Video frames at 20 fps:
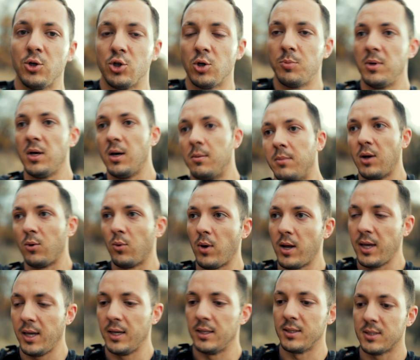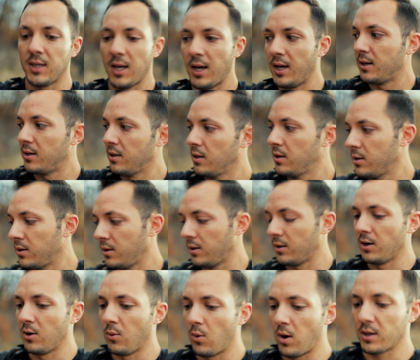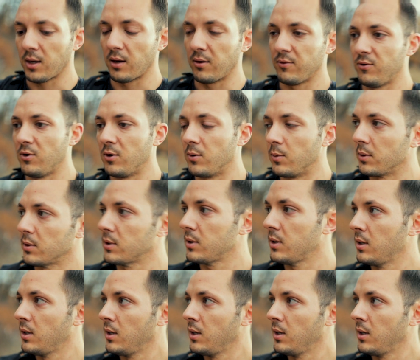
it should be on my right-hand side, you know, walking forward.